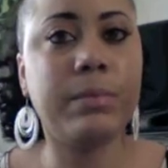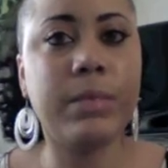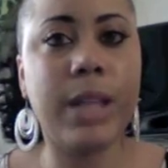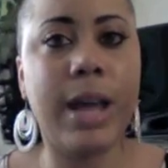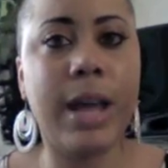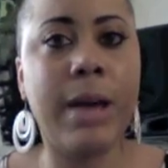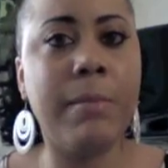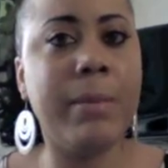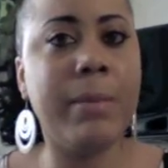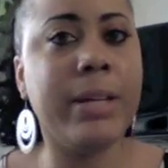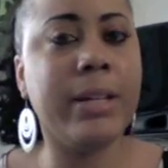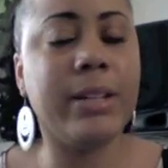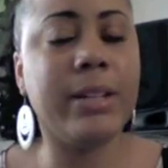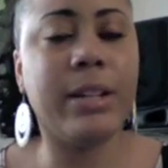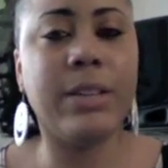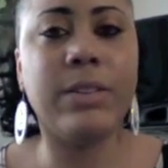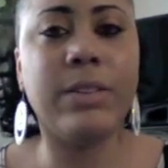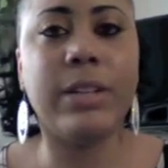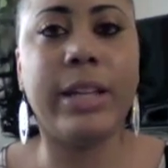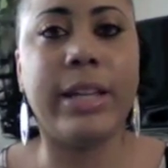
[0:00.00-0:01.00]
I met
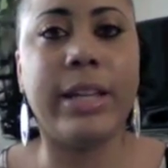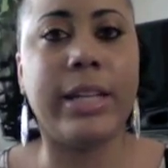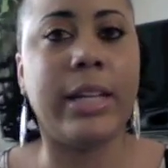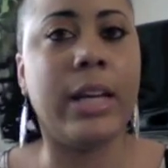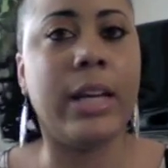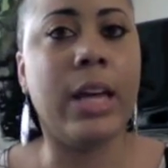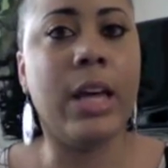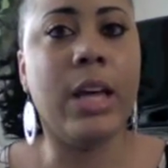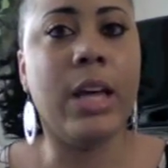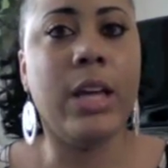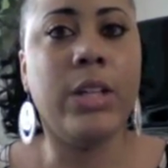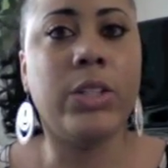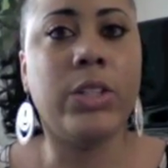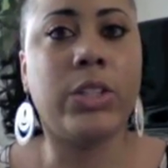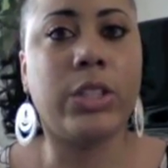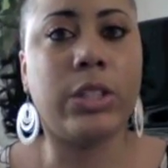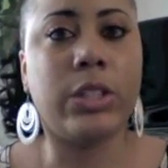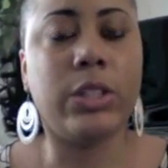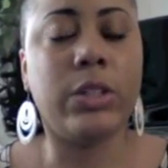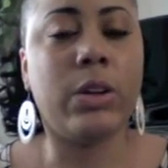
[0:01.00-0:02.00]
another lady.
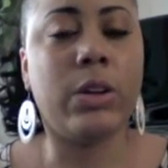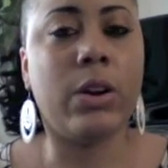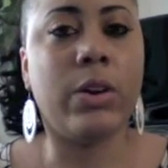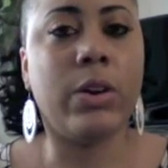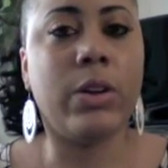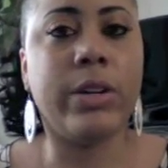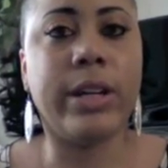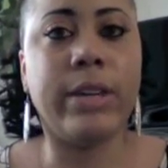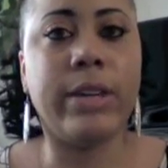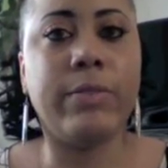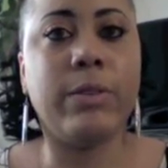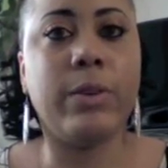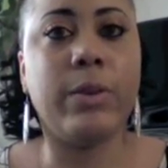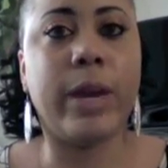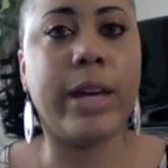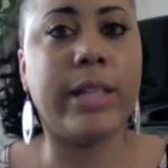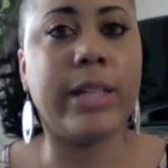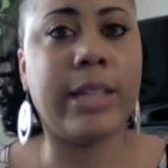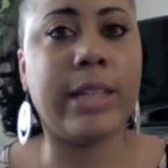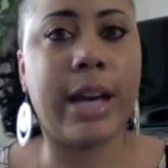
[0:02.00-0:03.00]
You know, her nephew
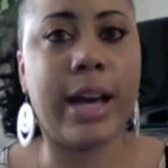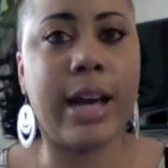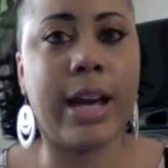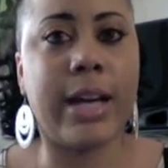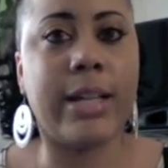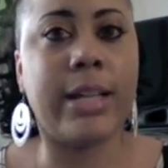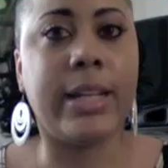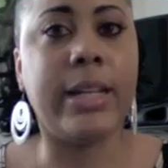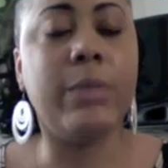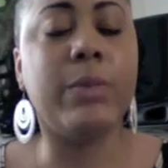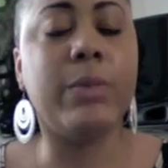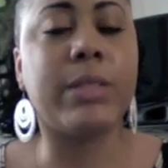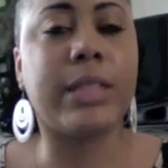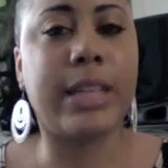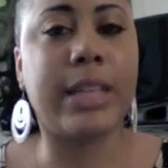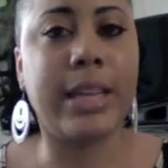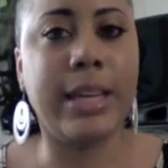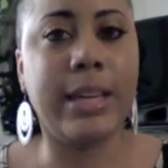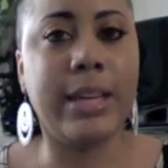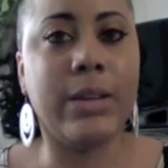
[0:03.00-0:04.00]
had died. He was
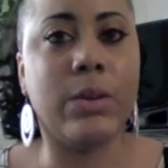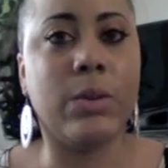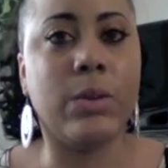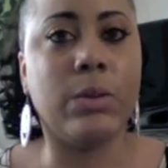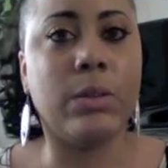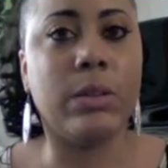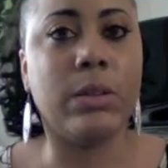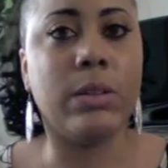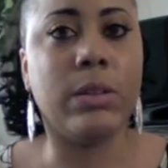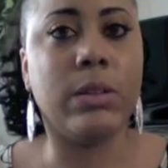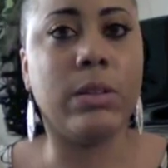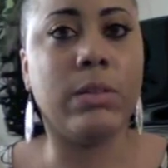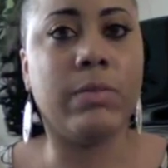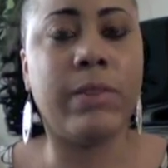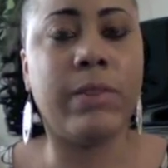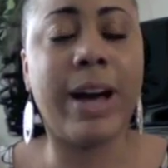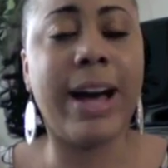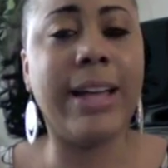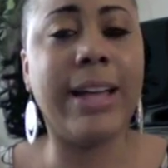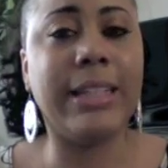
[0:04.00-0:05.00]
killed
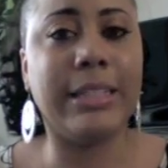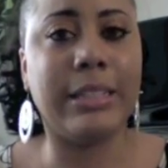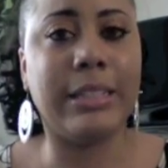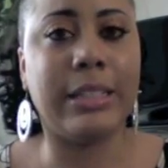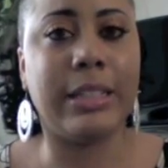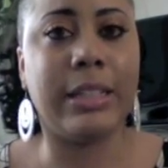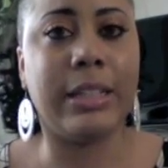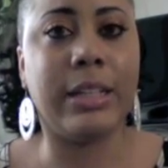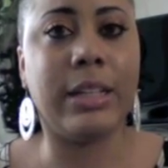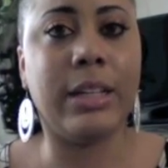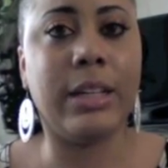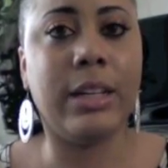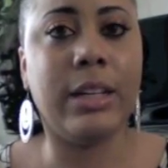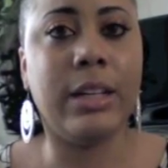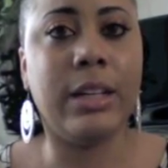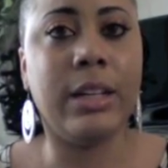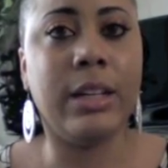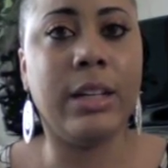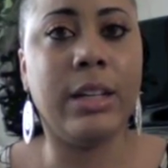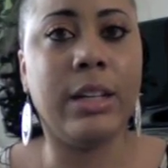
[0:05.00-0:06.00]
violently.
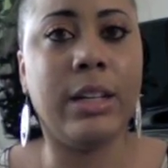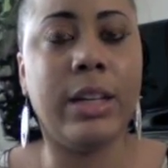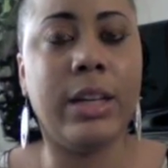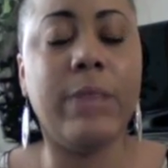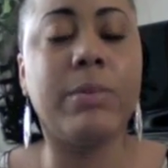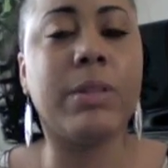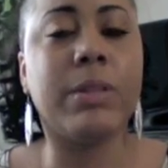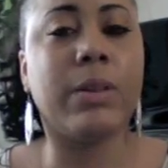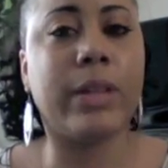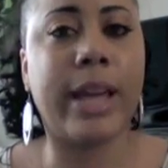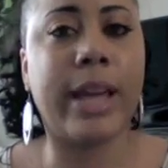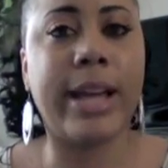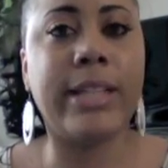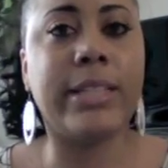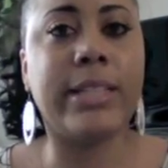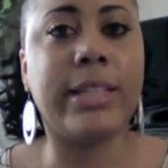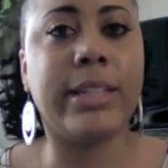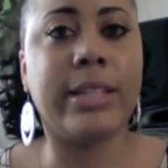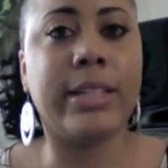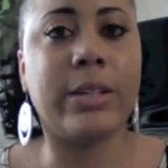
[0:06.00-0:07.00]
He was only
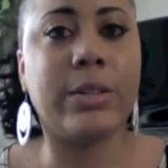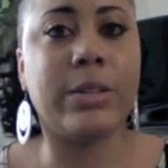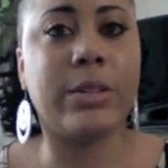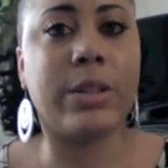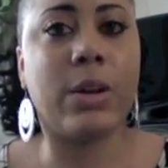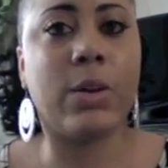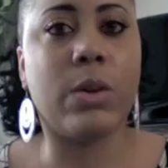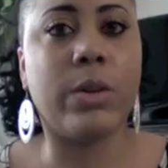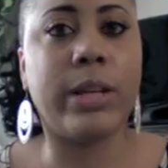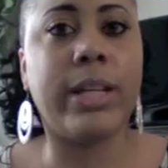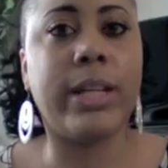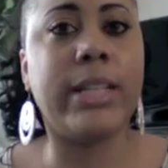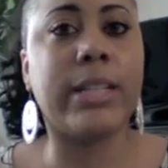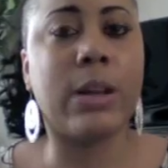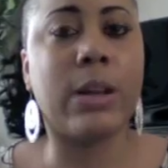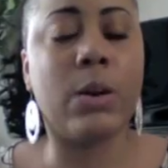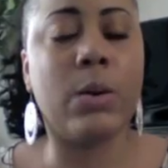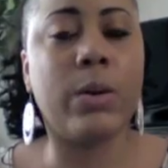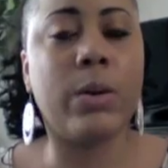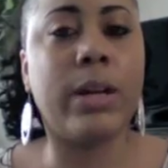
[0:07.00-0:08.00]
18 years old, and his
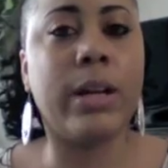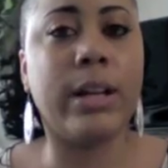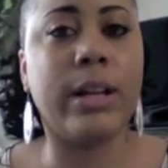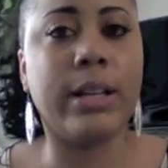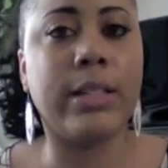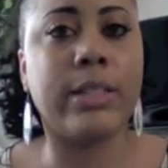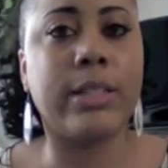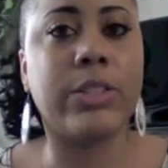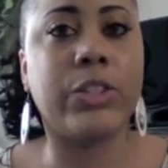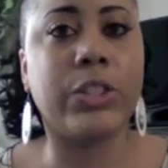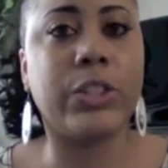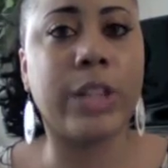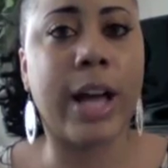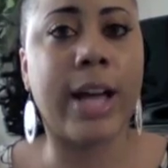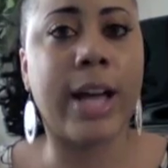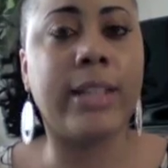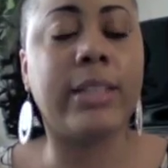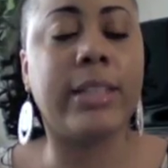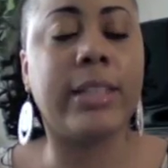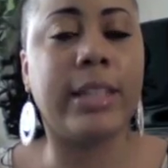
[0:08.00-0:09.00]
own cousin
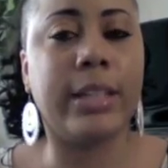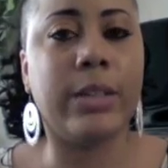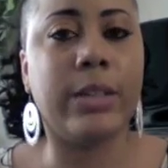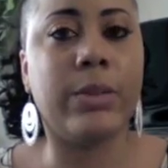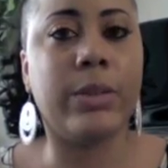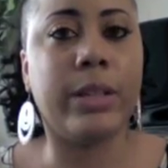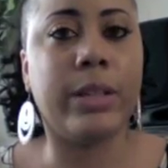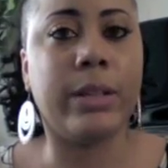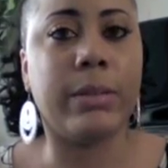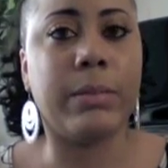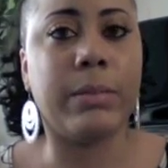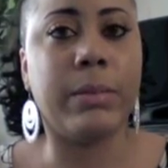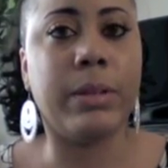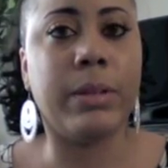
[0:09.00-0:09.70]
shot and killed him.